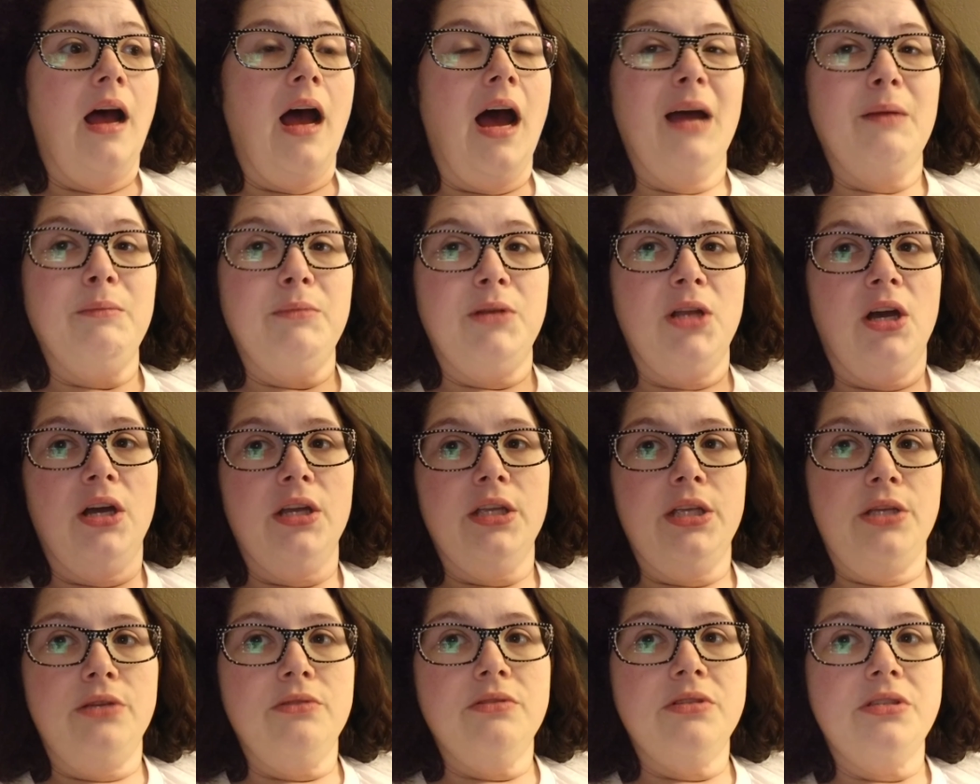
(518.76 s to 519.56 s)
I'm
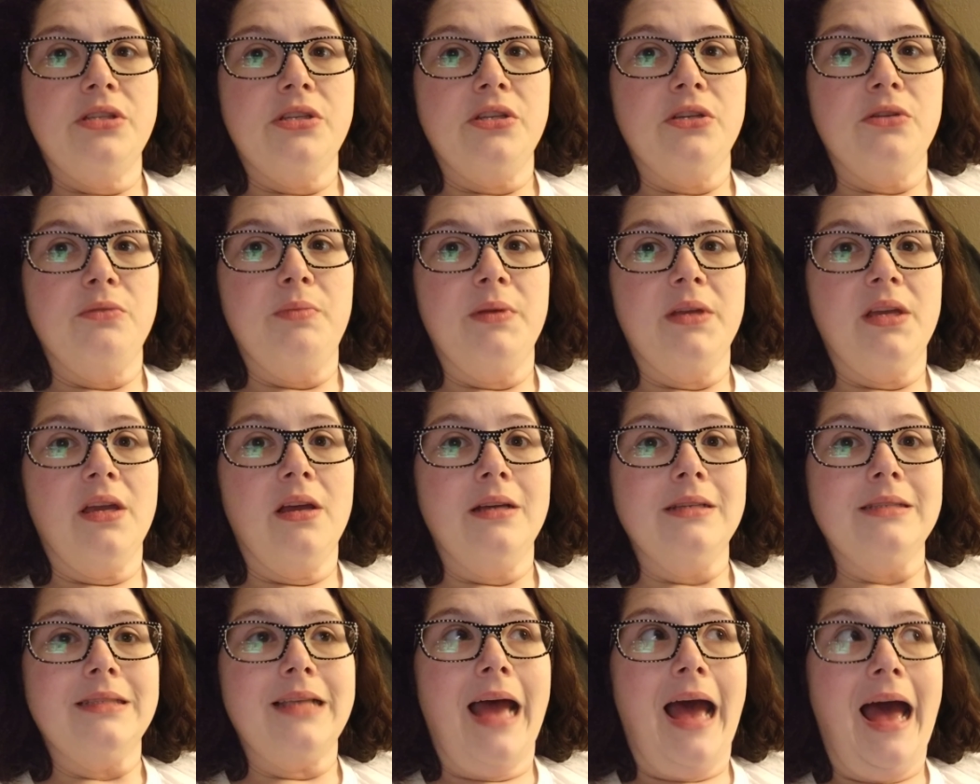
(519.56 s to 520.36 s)
not used to,
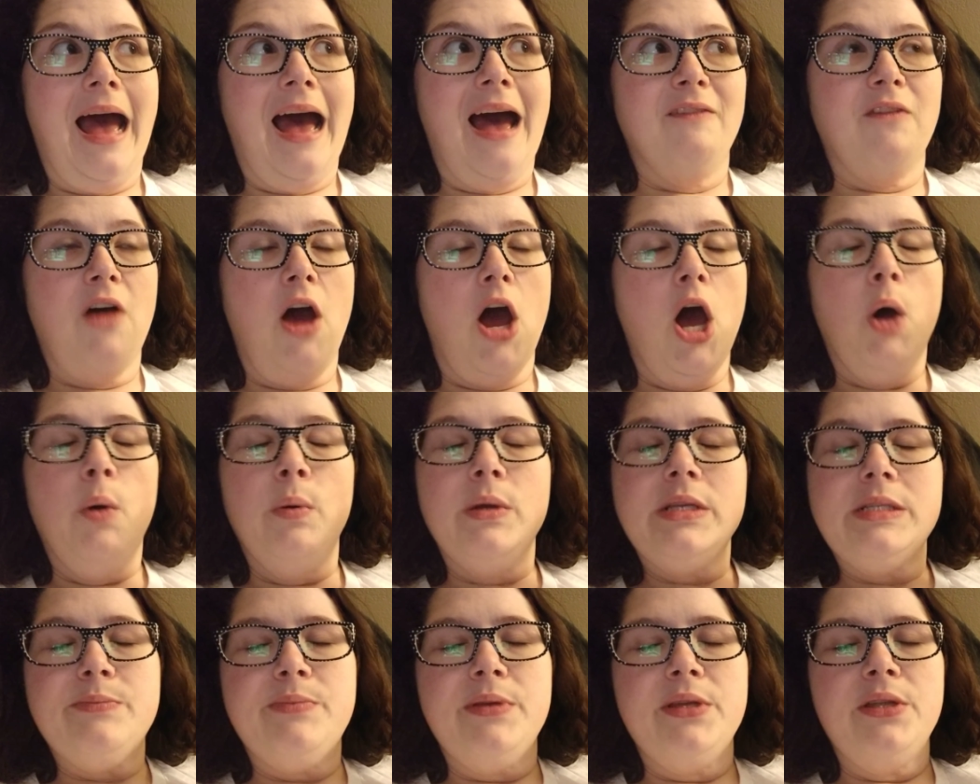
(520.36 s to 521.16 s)
because I've
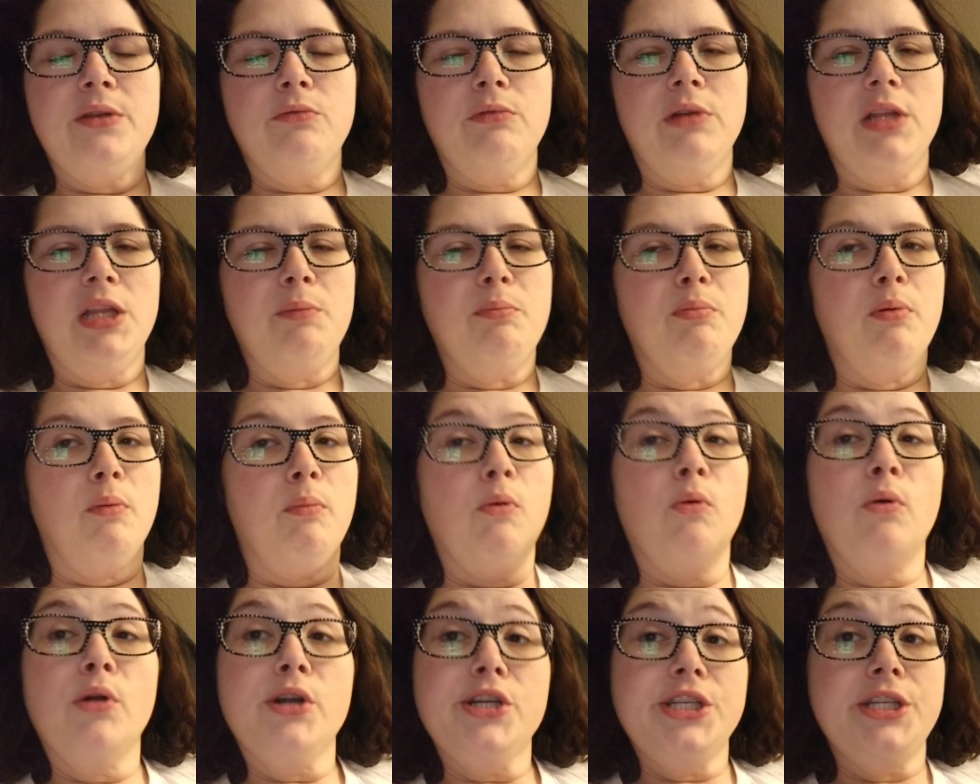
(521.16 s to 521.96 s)
always been really
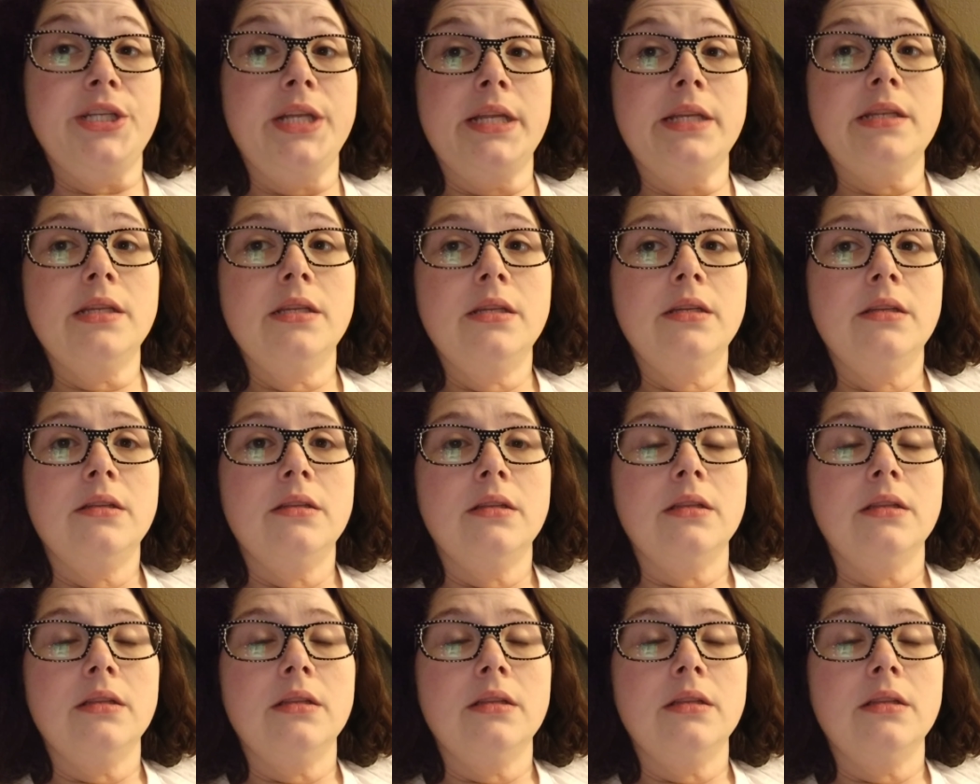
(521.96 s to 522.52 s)
proportionate.